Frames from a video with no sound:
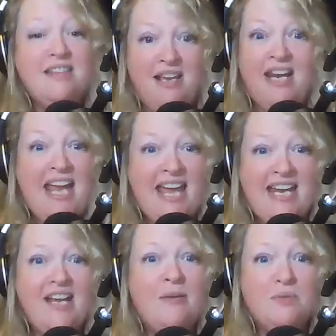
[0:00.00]
And again,
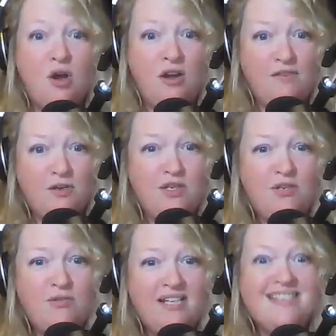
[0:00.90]
it comes off your
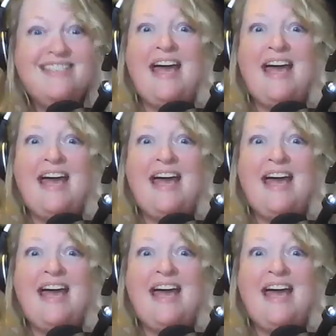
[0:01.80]
to-do list,